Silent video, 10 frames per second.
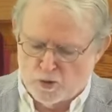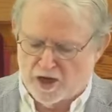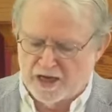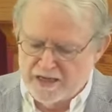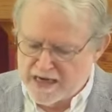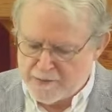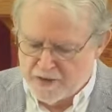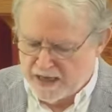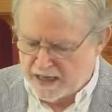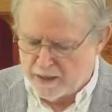were
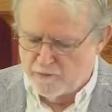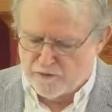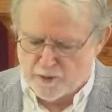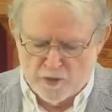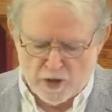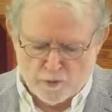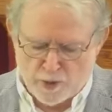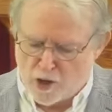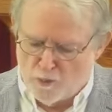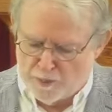condemning him from their
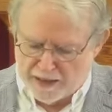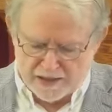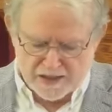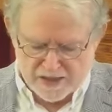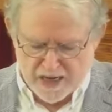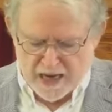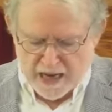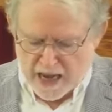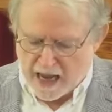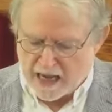pulpits
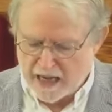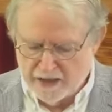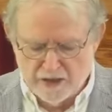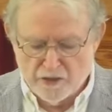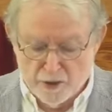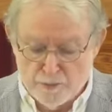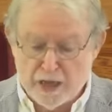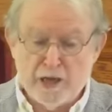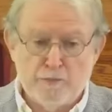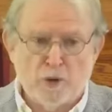and the
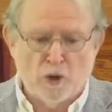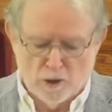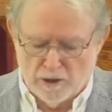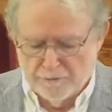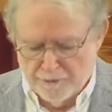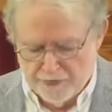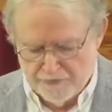people